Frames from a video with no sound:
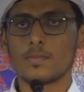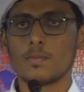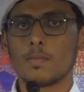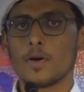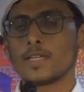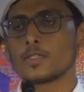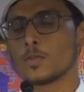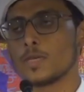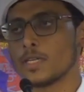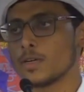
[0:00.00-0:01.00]
point to
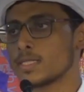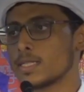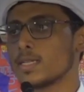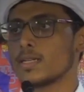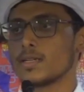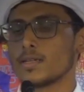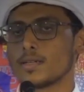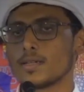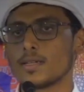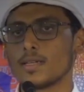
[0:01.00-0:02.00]
be noted
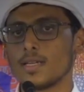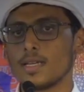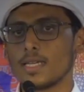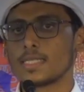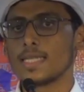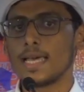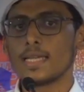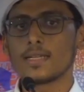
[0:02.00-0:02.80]
is that